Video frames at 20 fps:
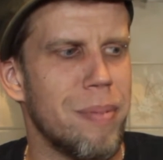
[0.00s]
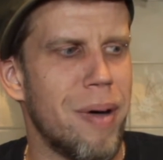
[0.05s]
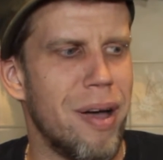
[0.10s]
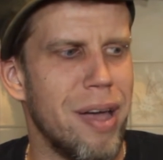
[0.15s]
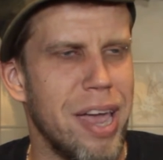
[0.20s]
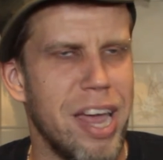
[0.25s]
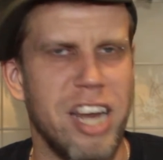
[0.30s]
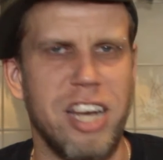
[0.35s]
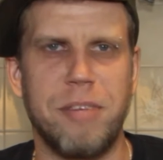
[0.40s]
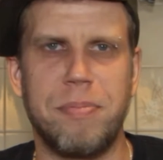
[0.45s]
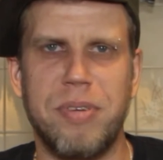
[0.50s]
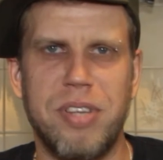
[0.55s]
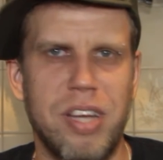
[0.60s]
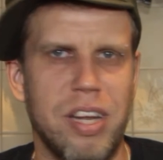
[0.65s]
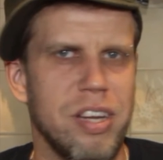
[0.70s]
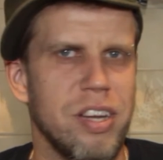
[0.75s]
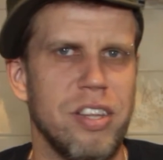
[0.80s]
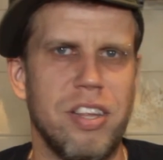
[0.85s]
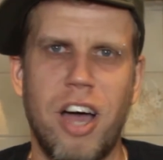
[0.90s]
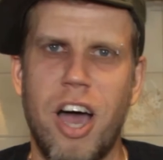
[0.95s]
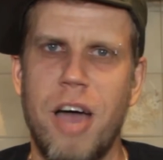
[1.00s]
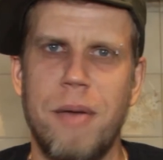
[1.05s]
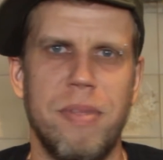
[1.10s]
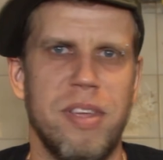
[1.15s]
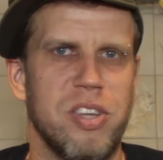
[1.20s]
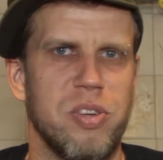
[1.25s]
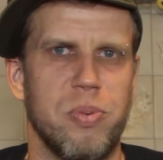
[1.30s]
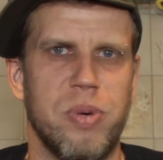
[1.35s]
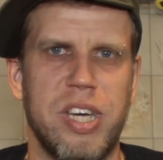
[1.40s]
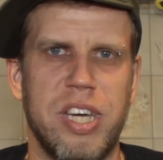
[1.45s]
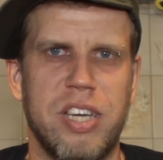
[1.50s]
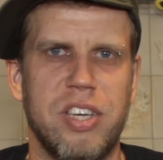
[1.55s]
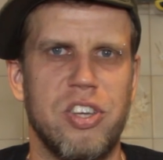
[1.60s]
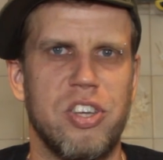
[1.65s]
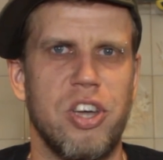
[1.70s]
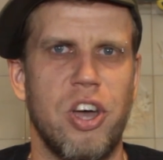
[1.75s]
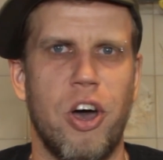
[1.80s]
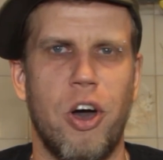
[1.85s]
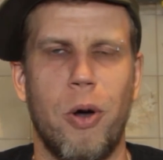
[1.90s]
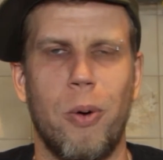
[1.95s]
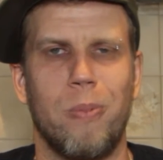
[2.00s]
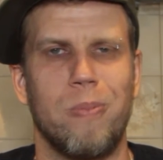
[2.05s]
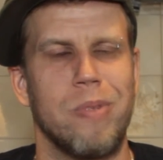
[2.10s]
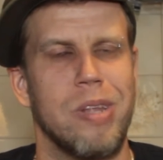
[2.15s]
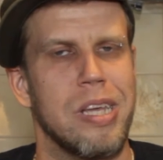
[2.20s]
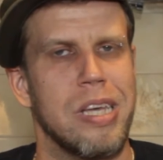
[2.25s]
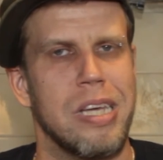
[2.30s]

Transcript: about 80% of the time this week. So,